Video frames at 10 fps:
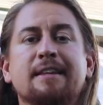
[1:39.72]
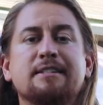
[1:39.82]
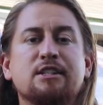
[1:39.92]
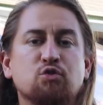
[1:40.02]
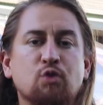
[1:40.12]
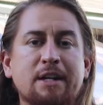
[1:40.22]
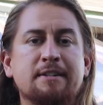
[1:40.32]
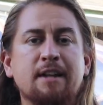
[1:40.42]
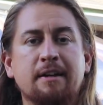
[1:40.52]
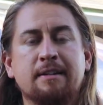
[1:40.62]
This is
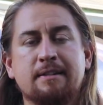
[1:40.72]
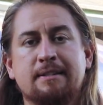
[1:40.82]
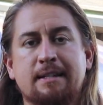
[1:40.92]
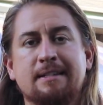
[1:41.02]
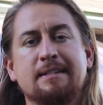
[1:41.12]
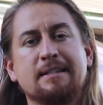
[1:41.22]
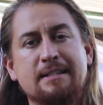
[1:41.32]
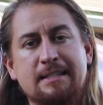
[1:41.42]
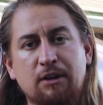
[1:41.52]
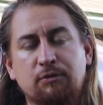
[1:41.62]
redundancy, this is
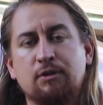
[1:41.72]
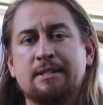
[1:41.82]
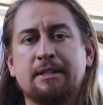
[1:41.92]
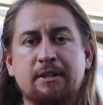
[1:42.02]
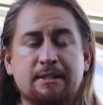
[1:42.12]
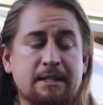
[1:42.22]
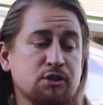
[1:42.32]
self-resiliency.